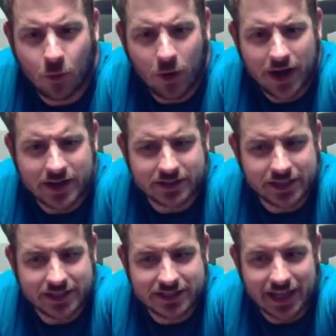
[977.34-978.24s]
Why is
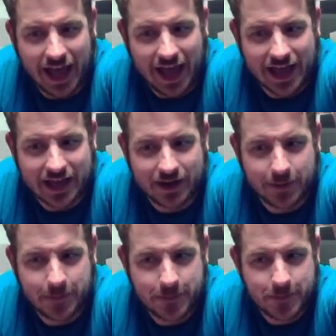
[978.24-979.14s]
he sad?
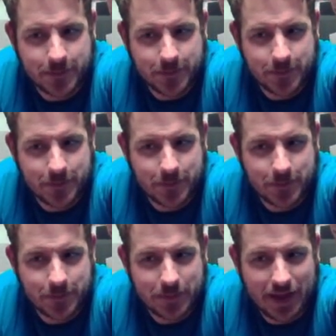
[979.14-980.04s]

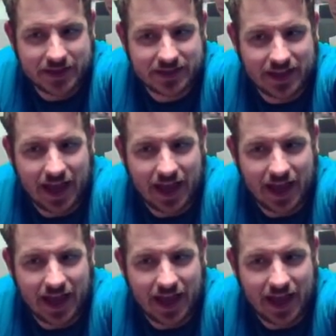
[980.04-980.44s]
That's sad.